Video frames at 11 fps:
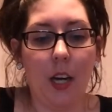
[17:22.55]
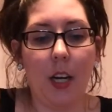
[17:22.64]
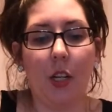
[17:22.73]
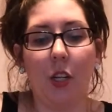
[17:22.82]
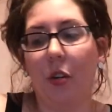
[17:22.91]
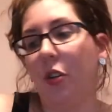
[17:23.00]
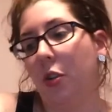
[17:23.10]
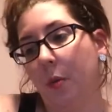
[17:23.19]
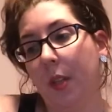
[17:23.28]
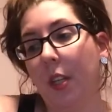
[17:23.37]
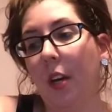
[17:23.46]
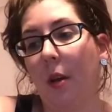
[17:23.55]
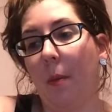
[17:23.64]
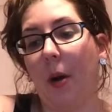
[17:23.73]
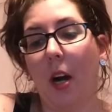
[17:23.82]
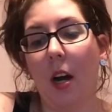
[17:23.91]
I showed you with the
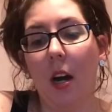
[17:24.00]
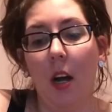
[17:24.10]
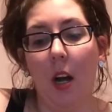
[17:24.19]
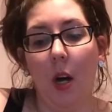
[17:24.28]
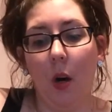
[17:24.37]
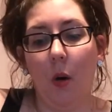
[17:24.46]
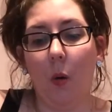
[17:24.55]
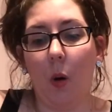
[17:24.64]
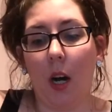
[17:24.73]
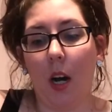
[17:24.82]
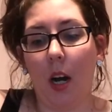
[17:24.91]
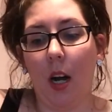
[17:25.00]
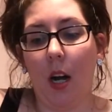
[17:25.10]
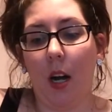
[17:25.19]
other bar, or